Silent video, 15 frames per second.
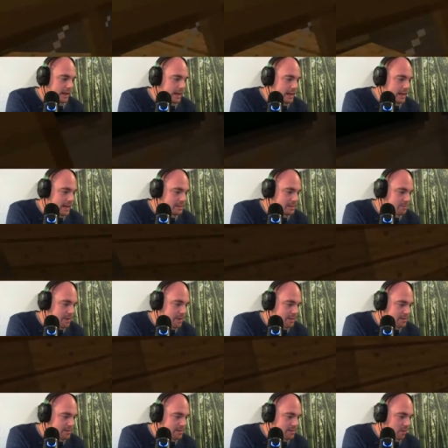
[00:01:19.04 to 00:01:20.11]
It has
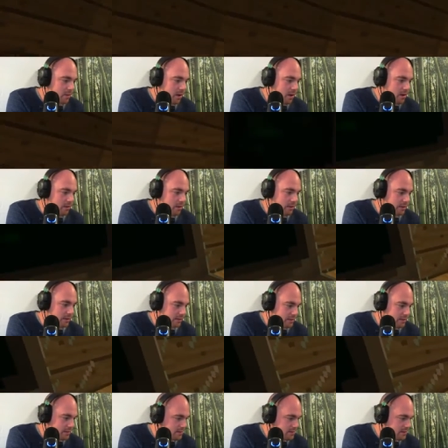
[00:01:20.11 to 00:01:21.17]
been so long
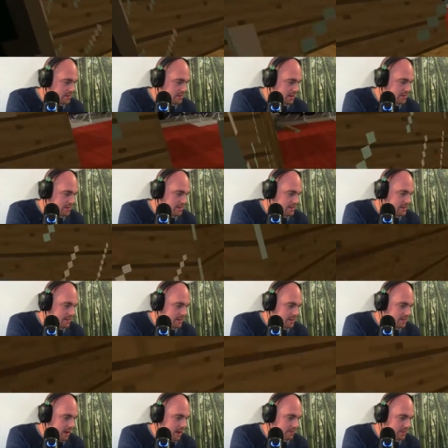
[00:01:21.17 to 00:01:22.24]
since I seen
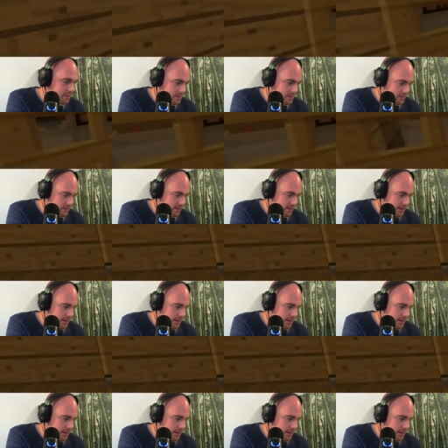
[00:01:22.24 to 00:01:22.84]
this office.